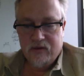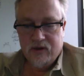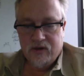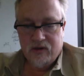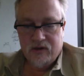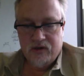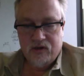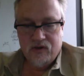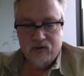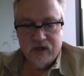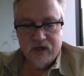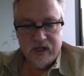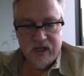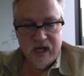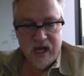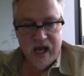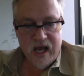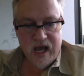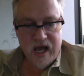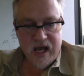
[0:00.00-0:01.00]
You can
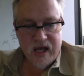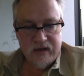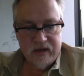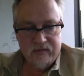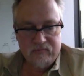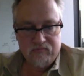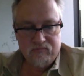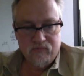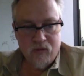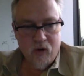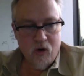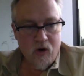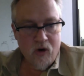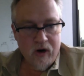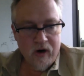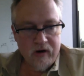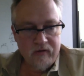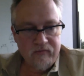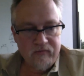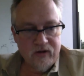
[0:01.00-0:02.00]
add
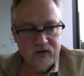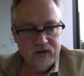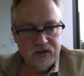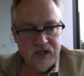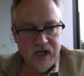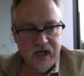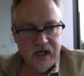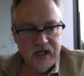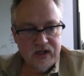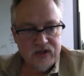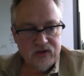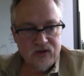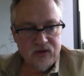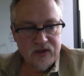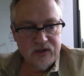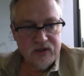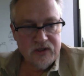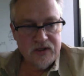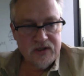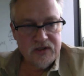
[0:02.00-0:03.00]
more of those data
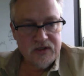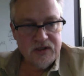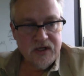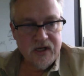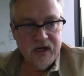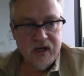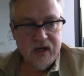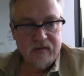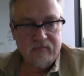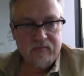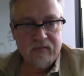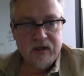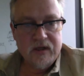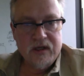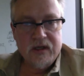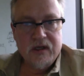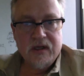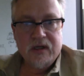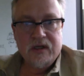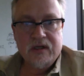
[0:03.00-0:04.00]
sources
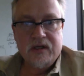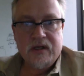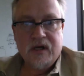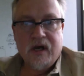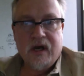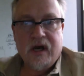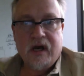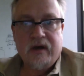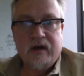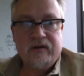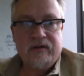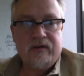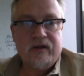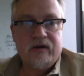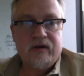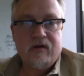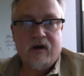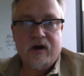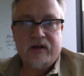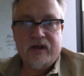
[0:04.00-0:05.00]
that
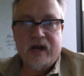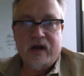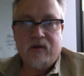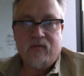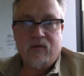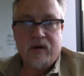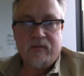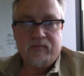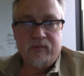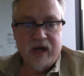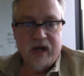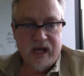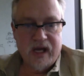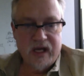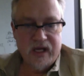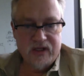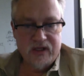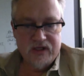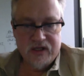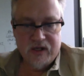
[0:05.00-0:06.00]
are on that one
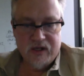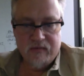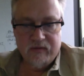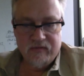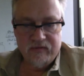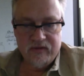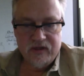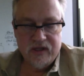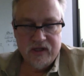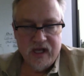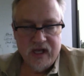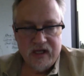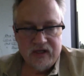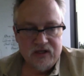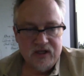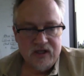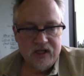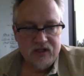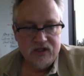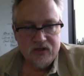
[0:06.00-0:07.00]
page.
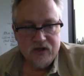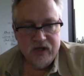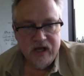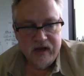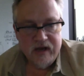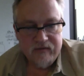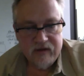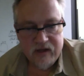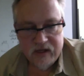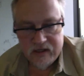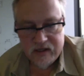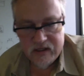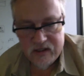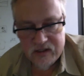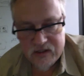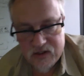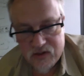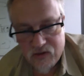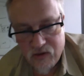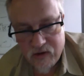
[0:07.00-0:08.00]
They should have a
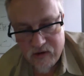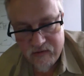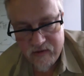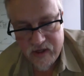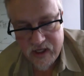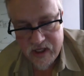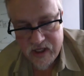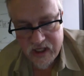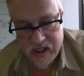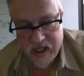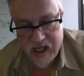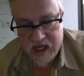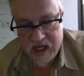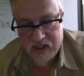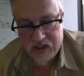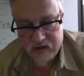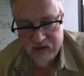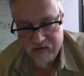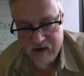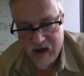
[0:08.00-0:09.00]
sort of an
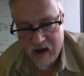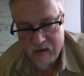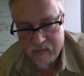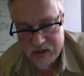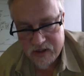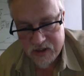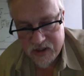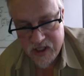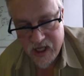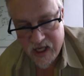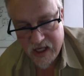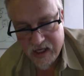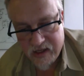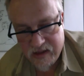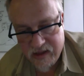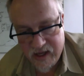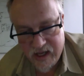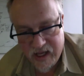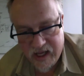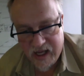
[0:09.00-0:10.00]
indication of how much data
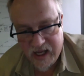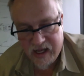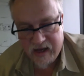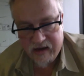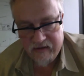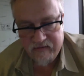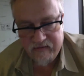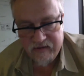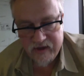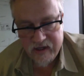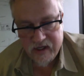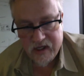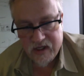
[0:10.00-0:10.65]
they have.